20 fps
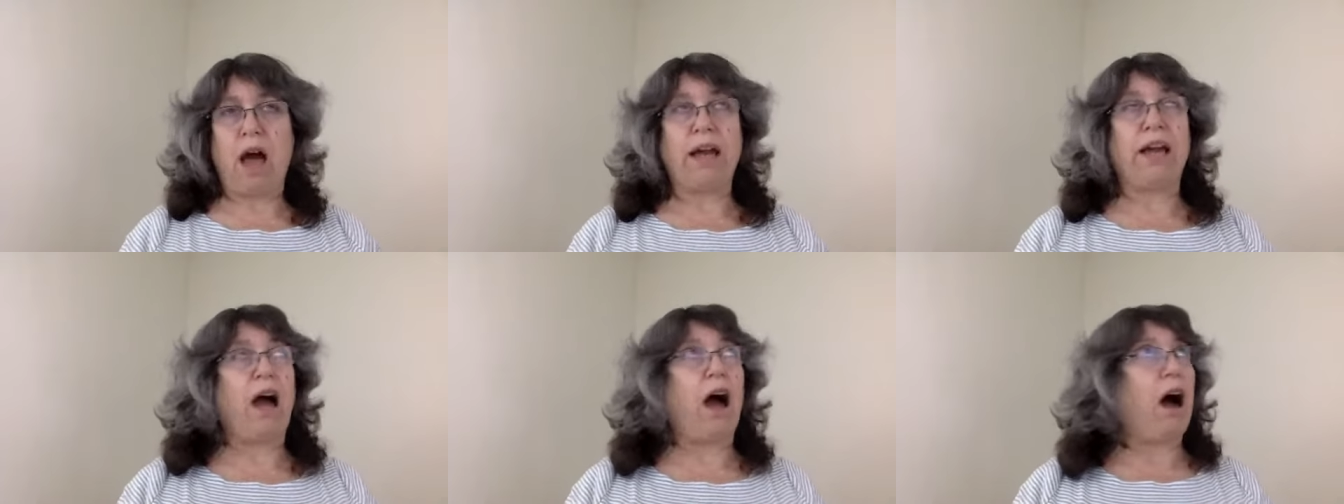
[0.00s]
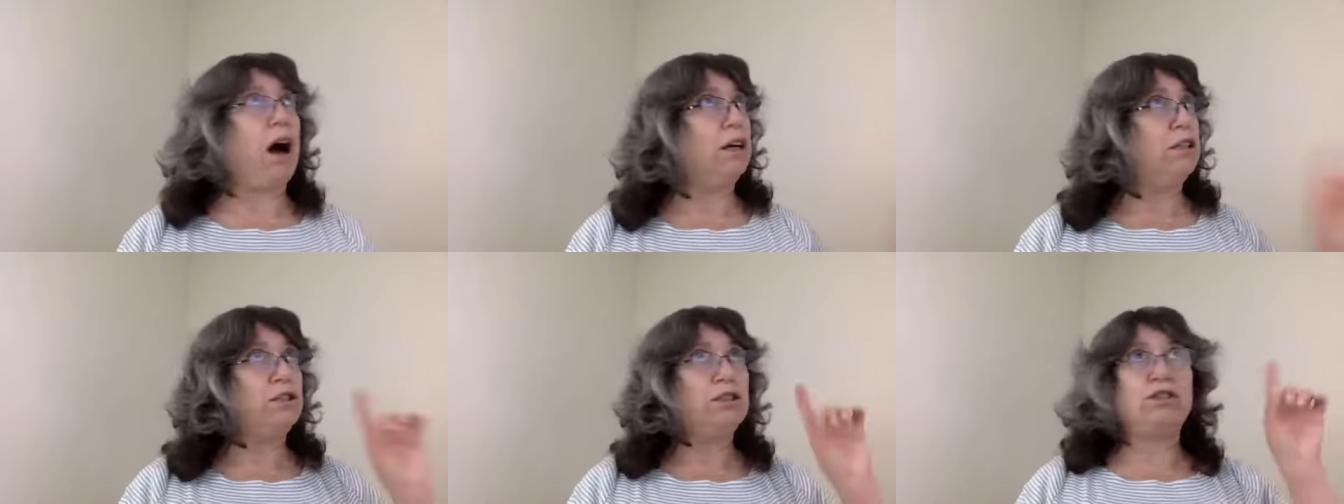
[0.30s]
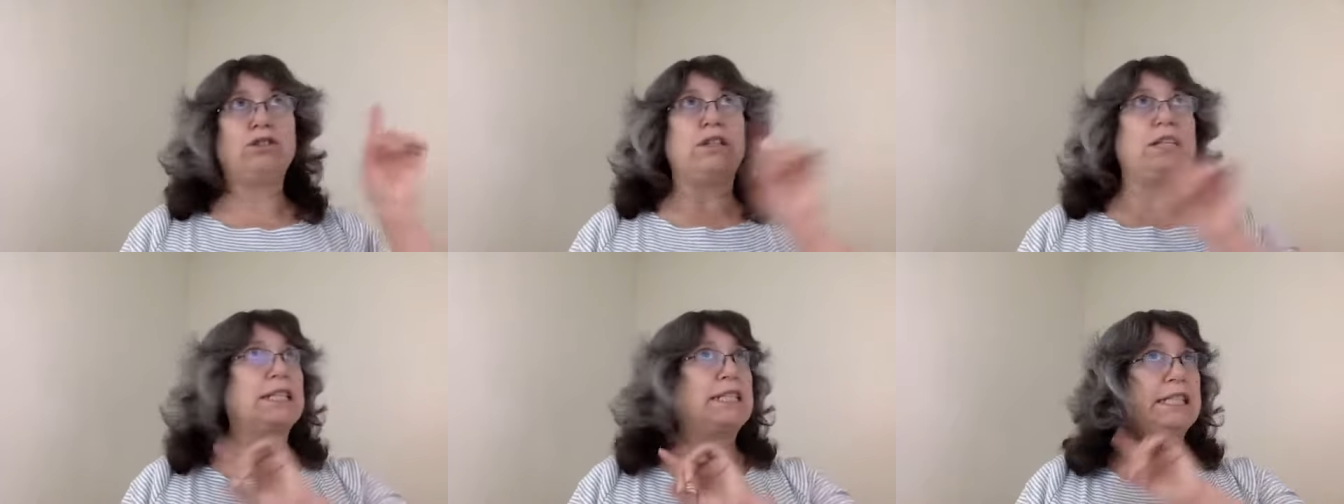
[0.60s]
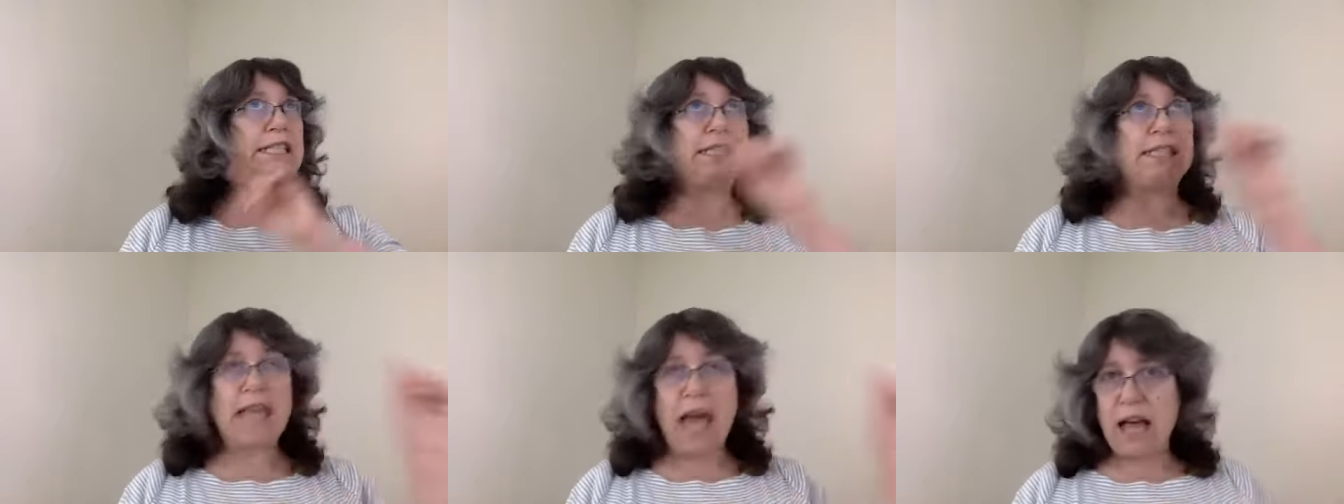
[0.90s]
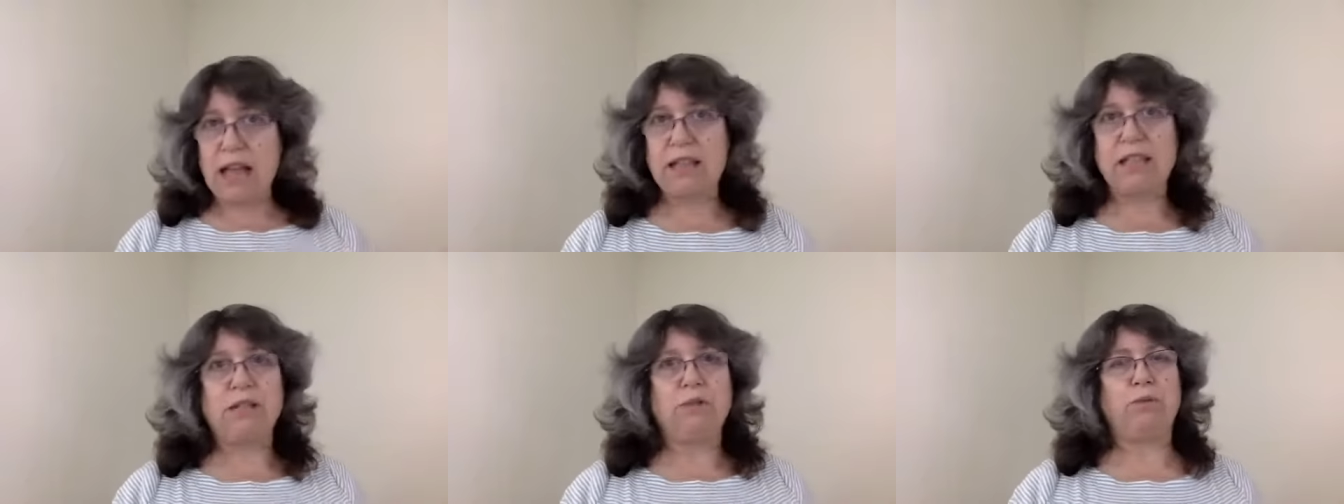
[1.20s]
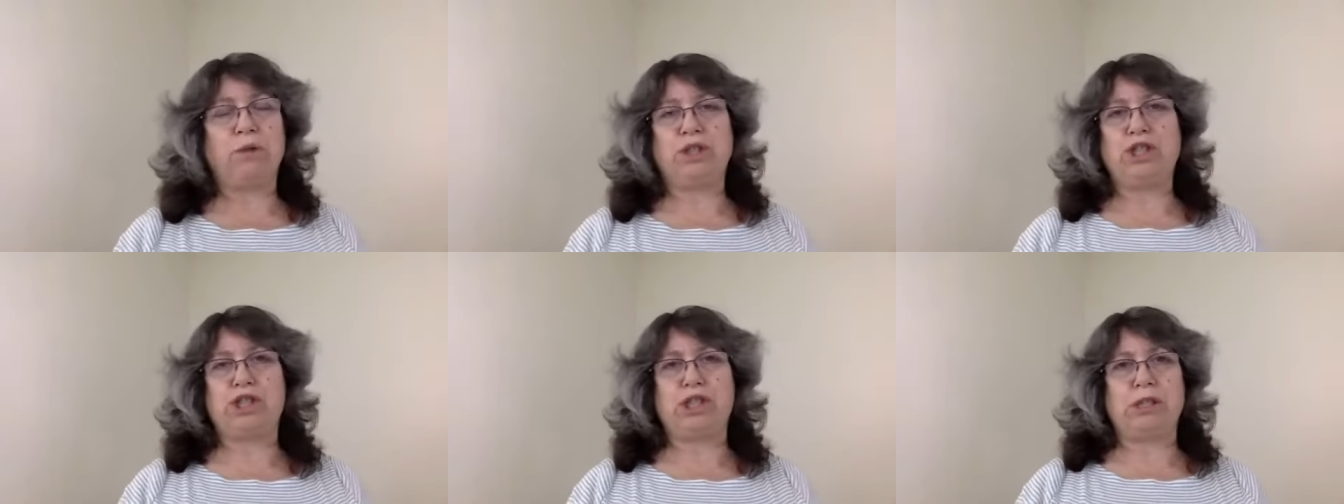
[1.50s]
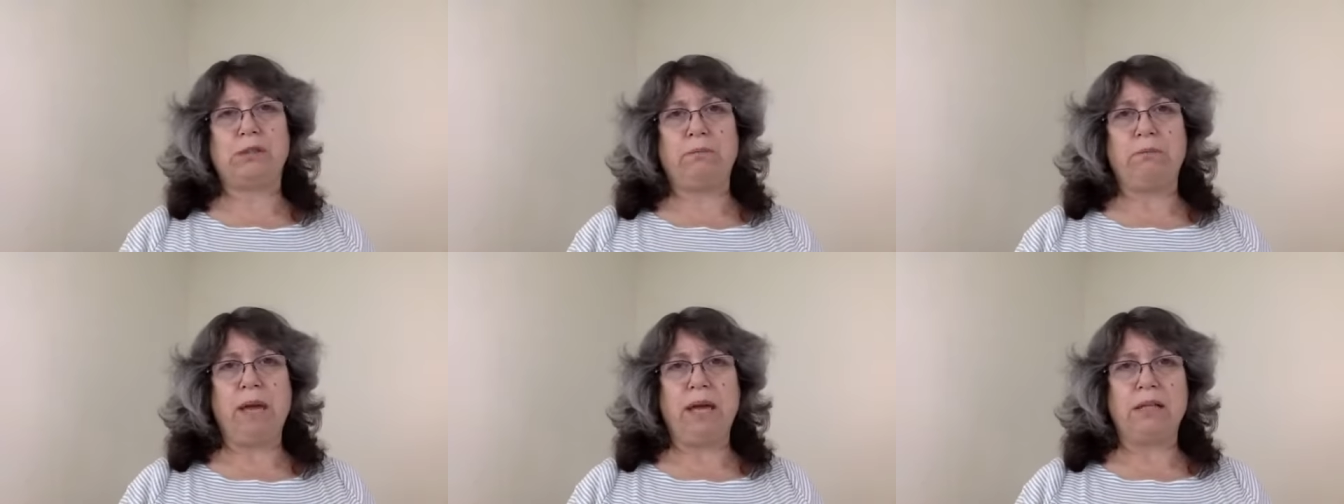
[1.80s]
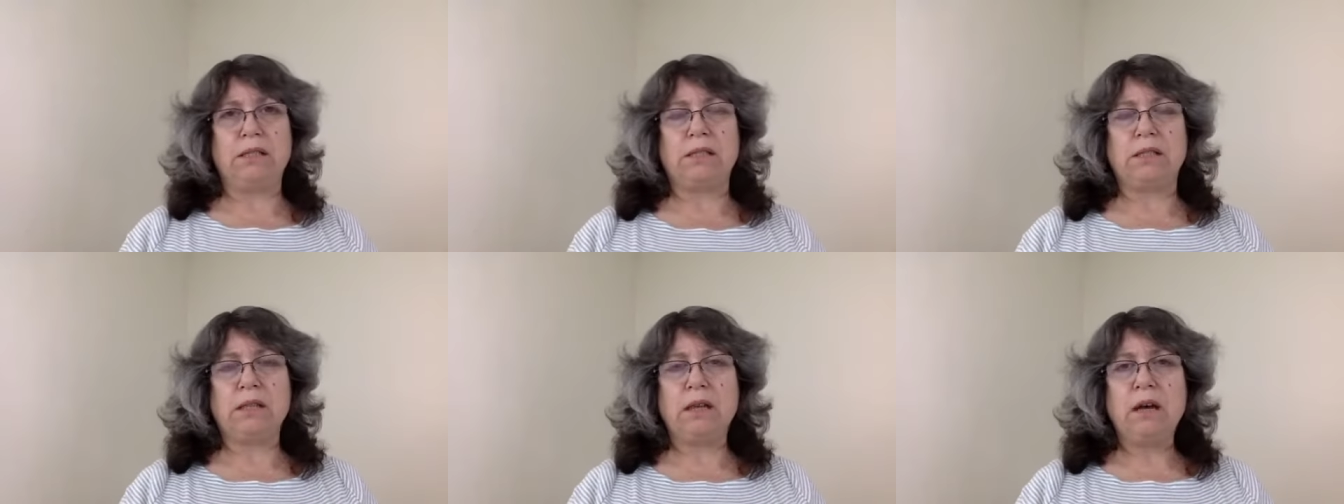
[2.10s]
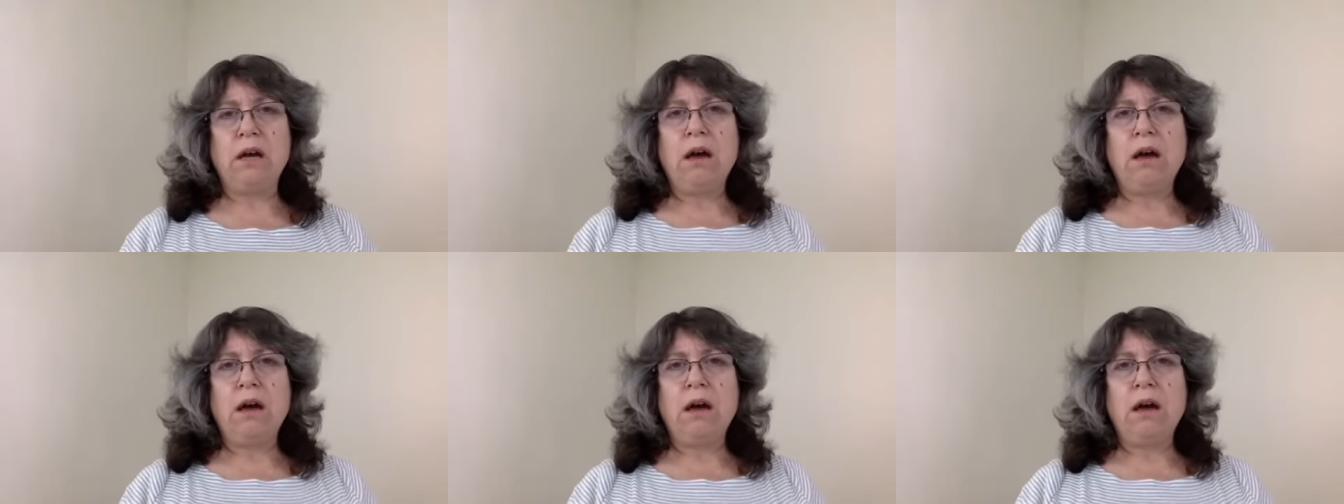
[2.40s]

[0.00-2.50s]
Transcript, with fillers: I understood exactly what she meant